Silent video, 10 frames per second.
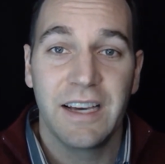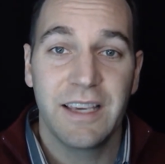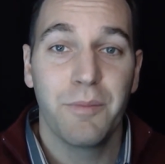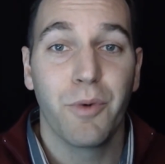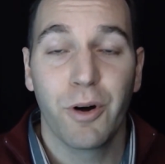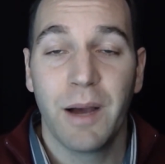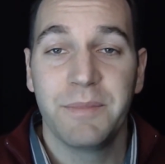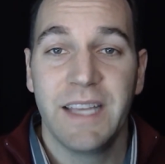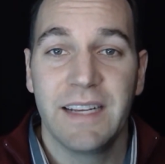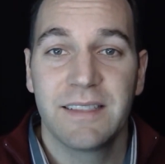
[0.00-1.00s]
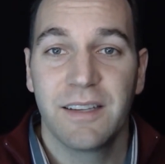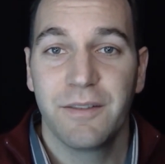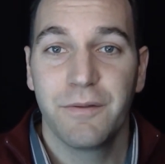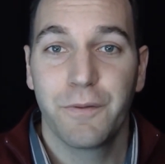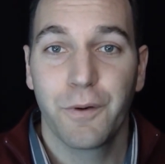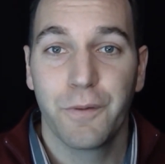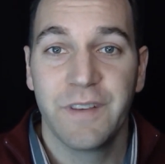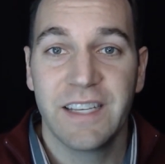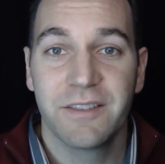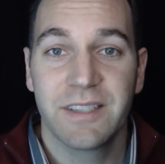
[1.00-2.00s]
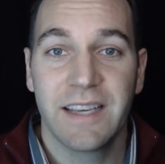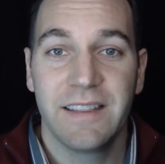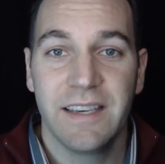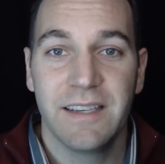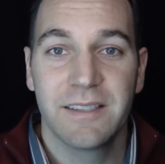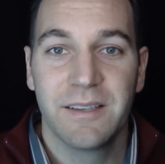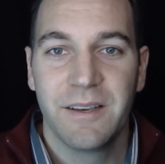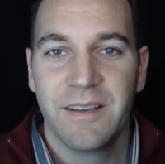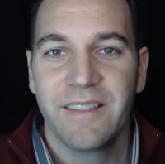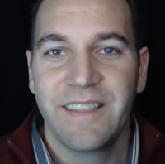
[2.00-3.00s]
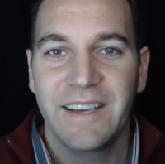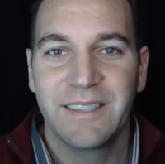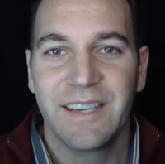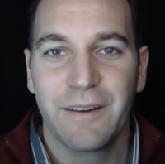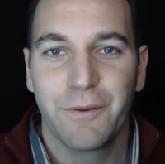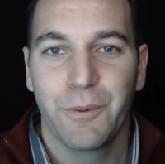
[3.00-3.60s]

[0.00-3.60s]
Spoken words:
get more updates for videos like these. Thanks again for